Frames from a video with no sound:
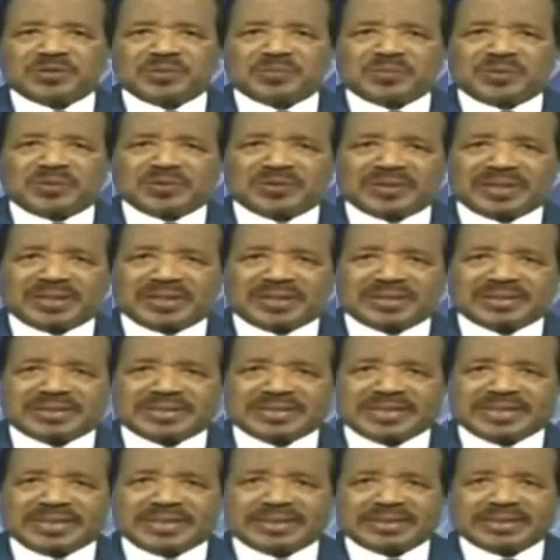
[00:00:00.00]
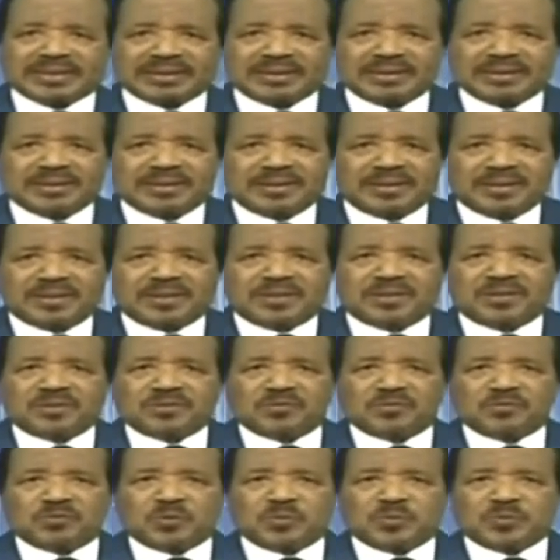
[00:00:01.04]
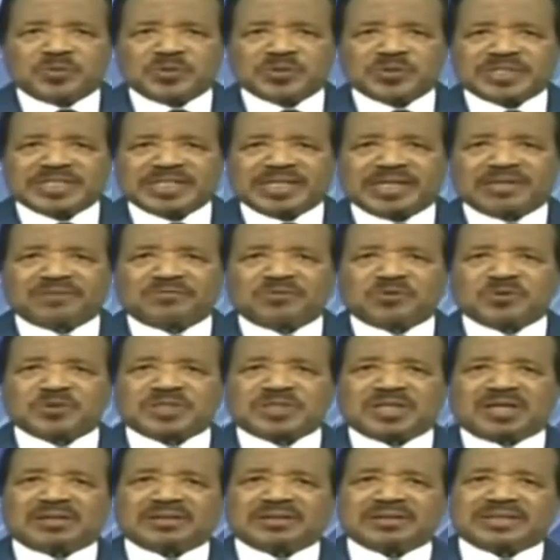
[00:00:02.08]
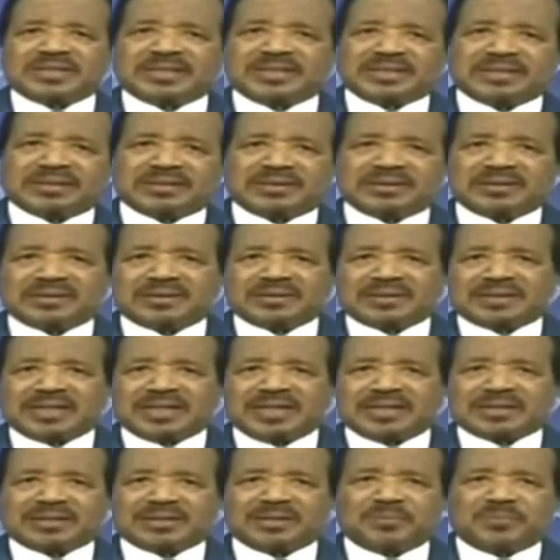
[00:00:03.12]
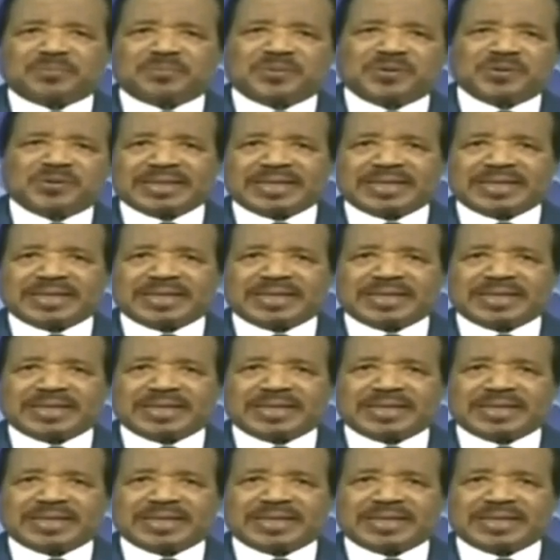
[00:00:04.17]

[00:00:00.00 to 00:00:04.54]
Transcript: it is normal that just like youth worldwide,